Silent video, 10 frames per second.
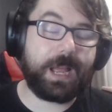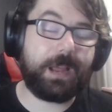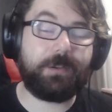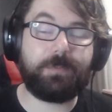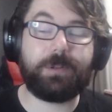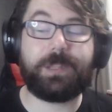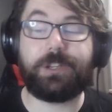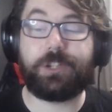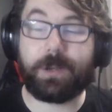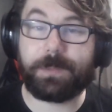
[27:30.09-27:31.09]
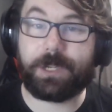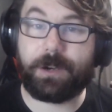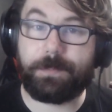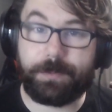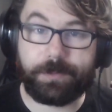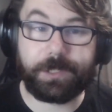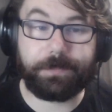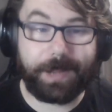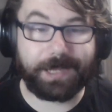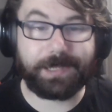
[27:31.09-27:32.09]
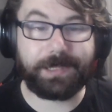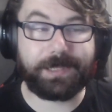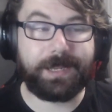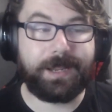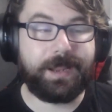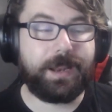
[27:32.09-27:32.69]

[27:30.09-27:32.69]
I would put the Jumpstart booster boxes.